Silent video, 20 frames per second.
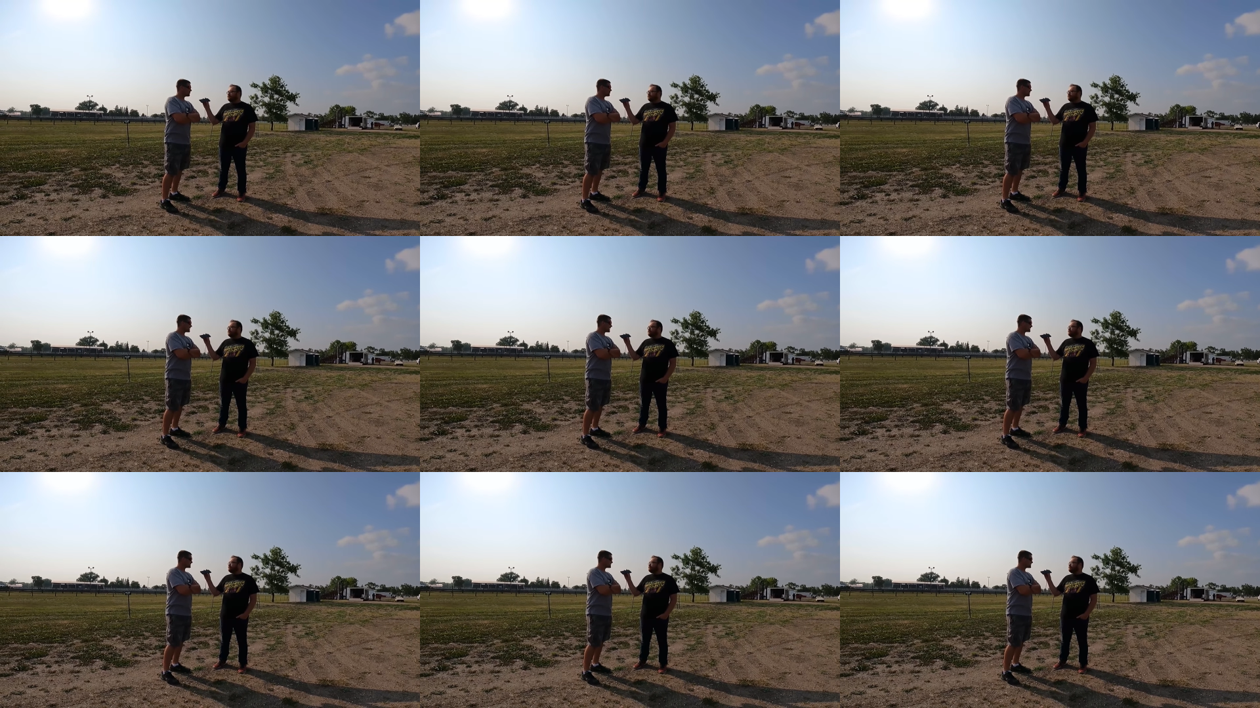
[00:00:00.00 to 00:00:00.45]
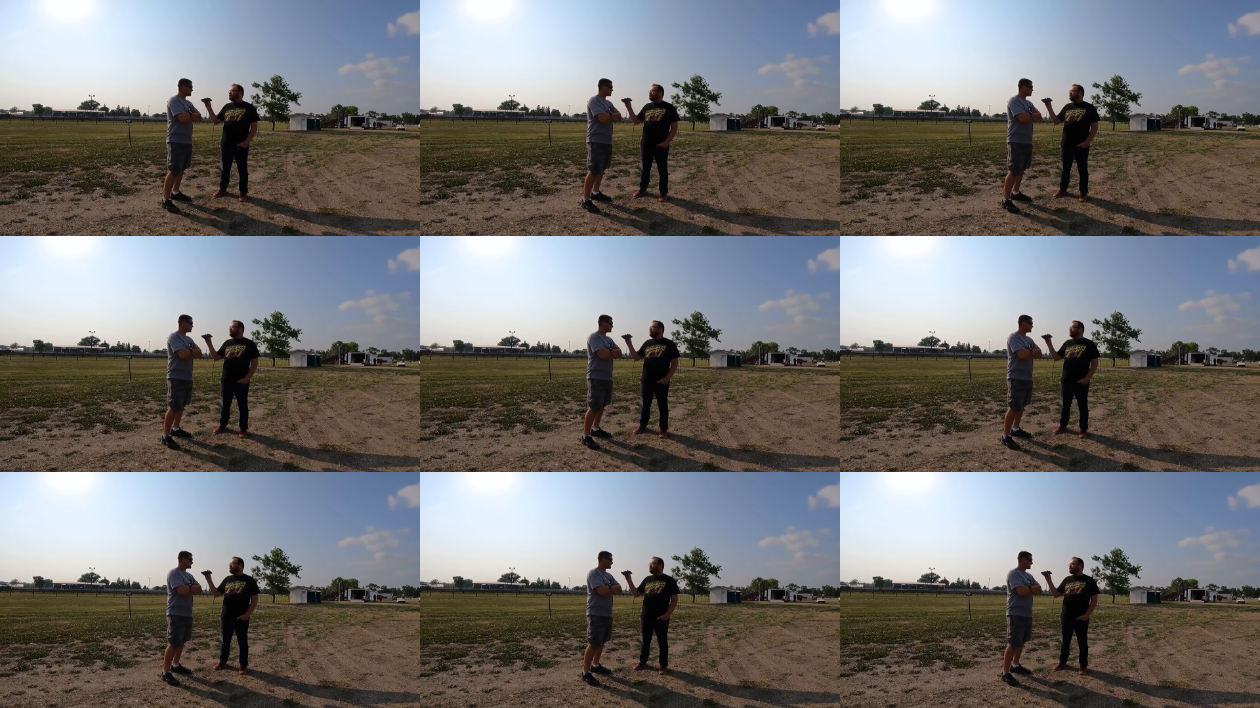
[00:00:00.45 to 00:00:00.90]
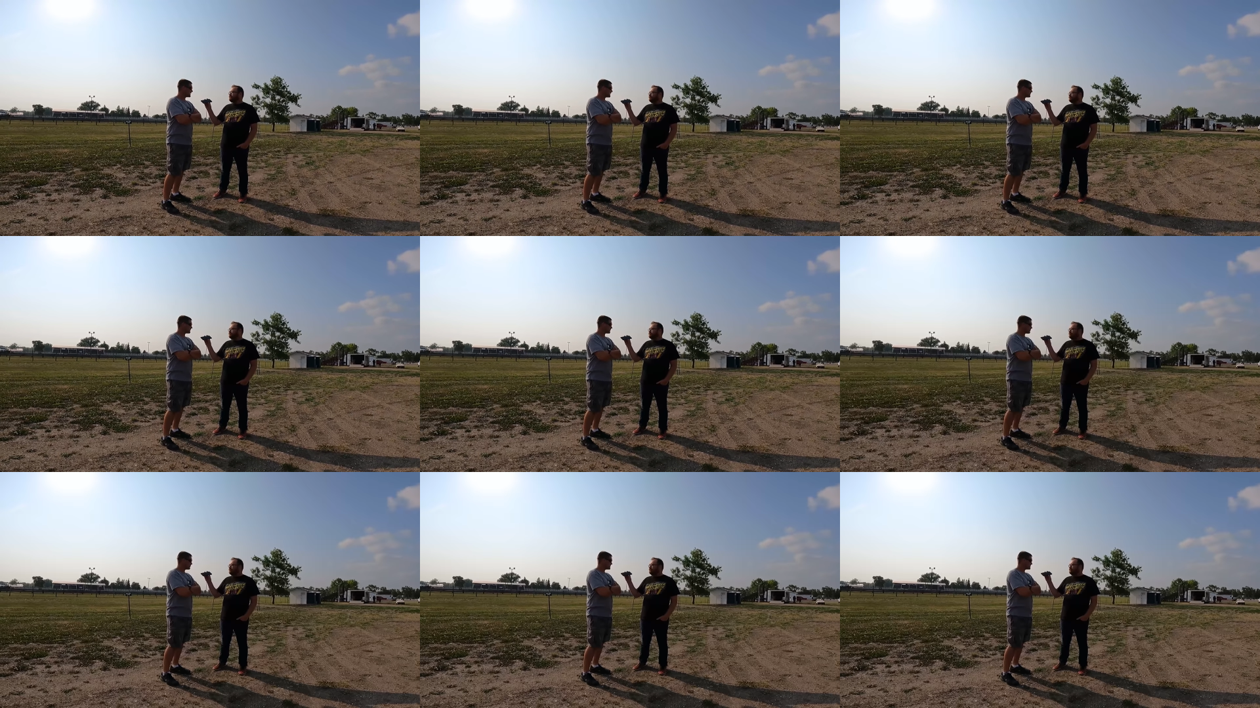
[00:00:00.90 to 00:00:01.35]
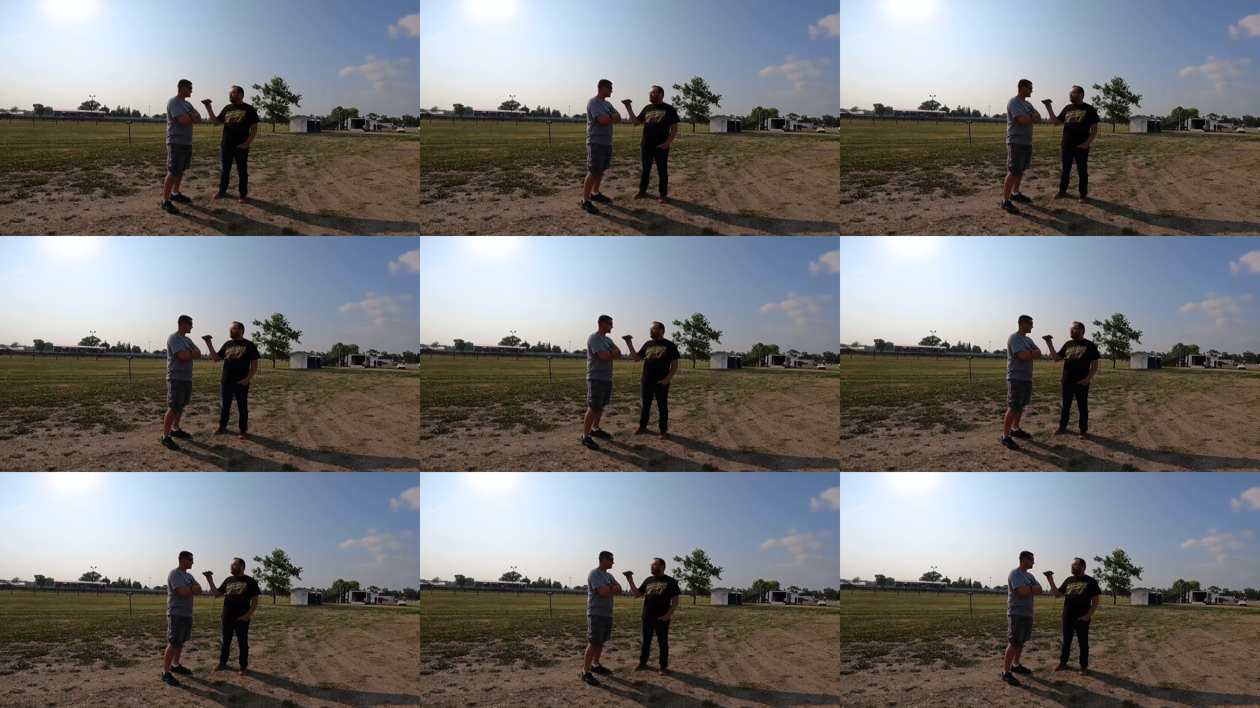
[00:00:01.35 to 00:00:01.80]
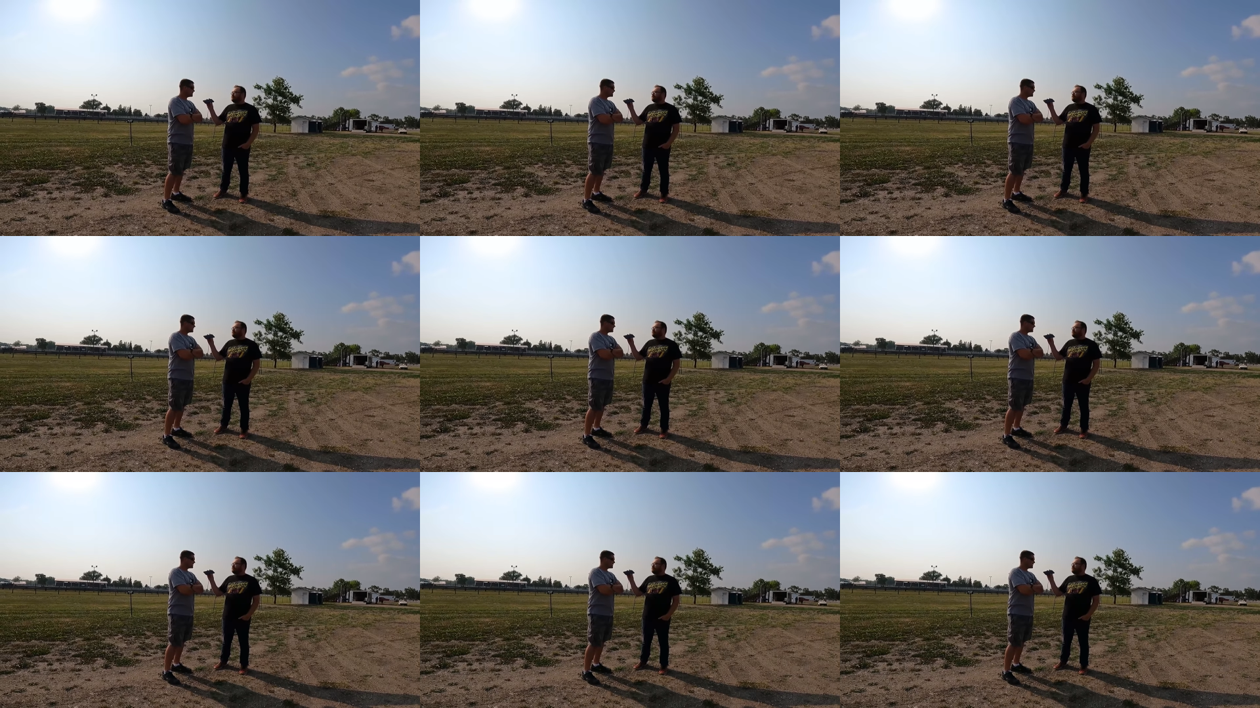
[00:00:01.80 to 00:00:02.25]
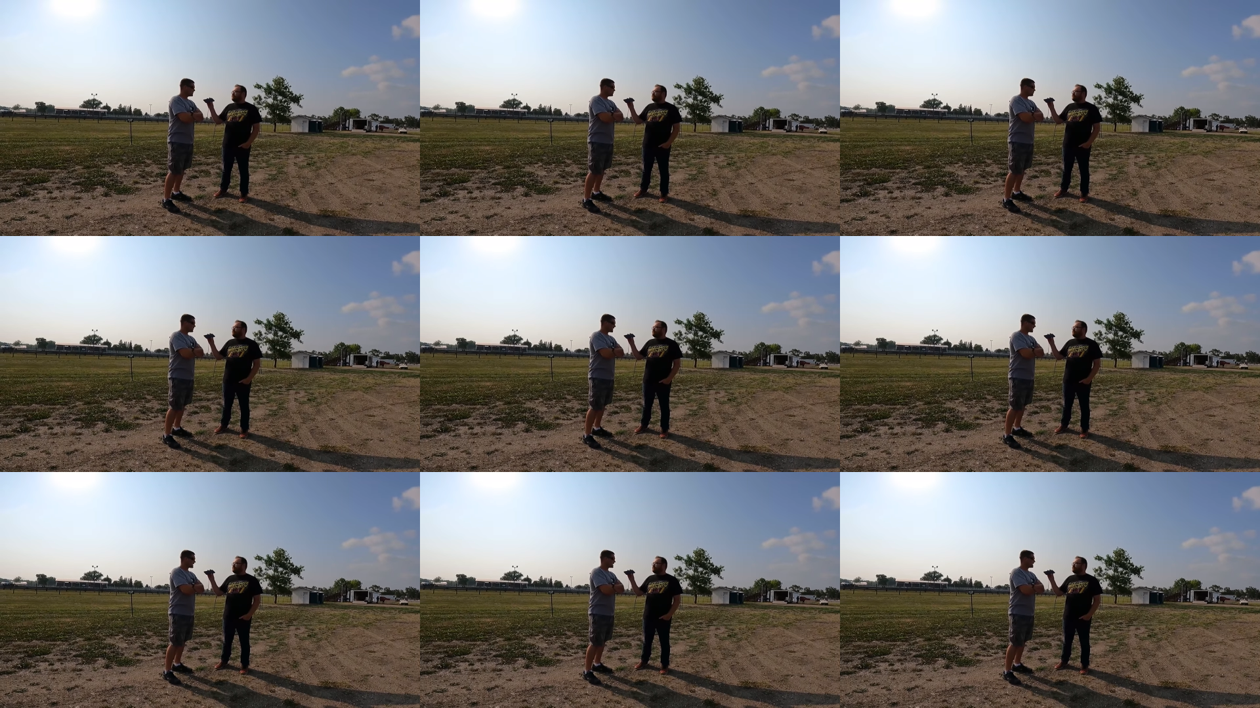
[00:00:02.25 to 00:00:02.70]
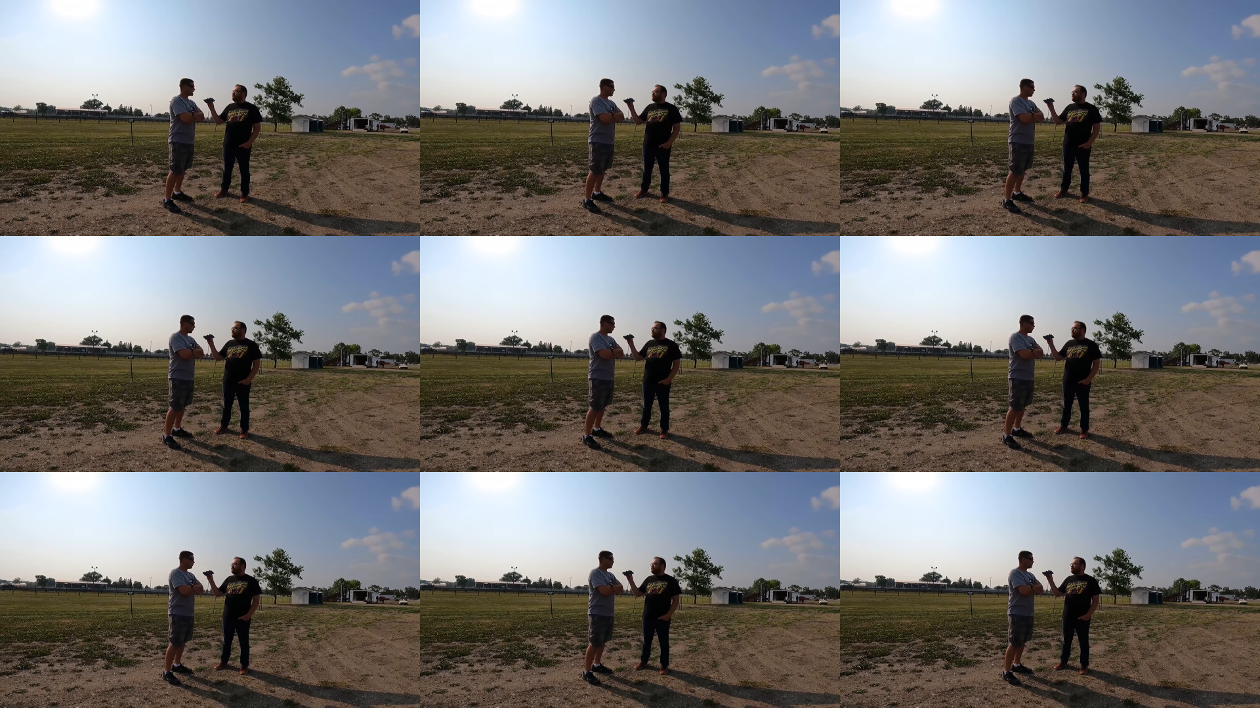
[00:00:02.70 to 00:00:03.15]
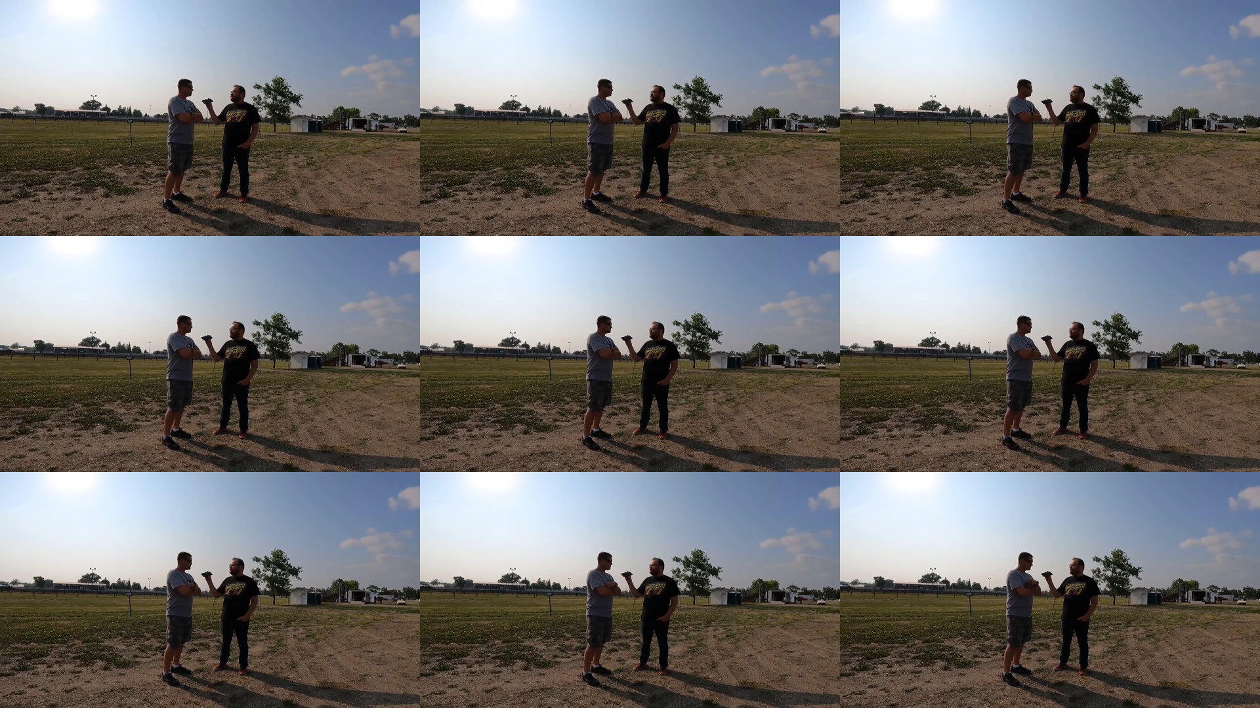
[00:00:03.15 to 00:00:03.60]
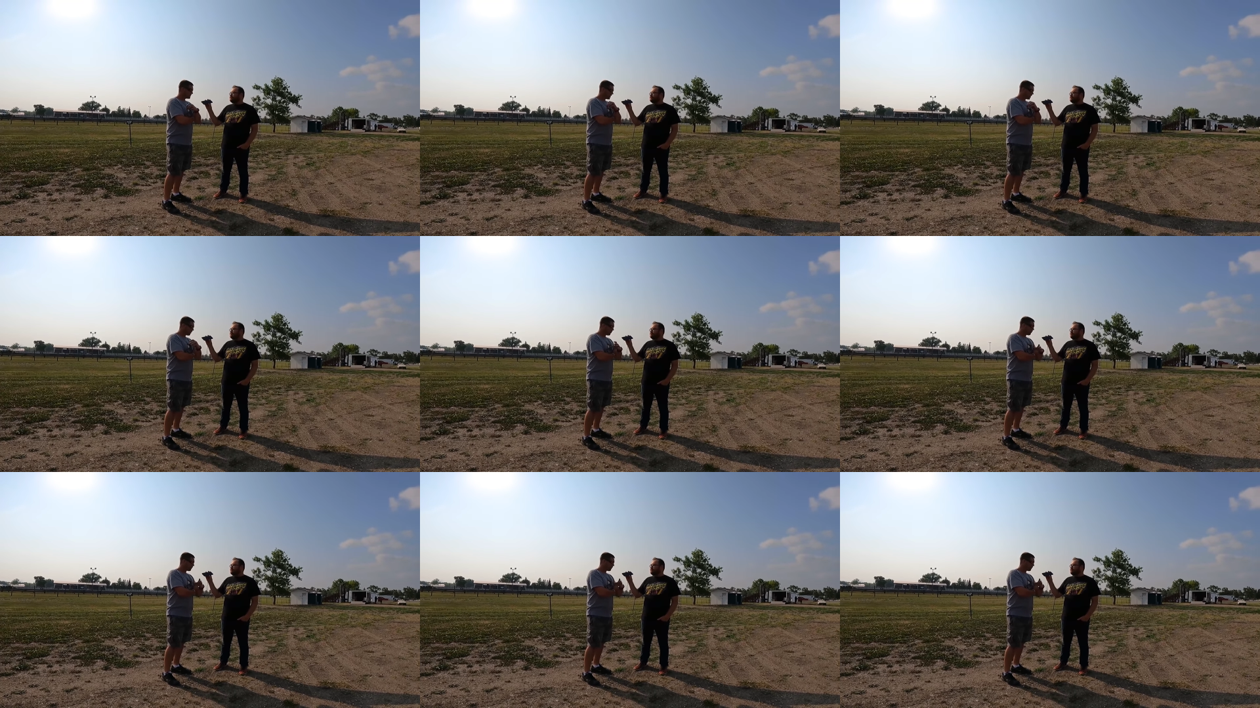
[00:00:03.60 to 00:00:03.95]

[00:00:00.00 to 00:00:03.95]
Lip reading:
(no speaker visible)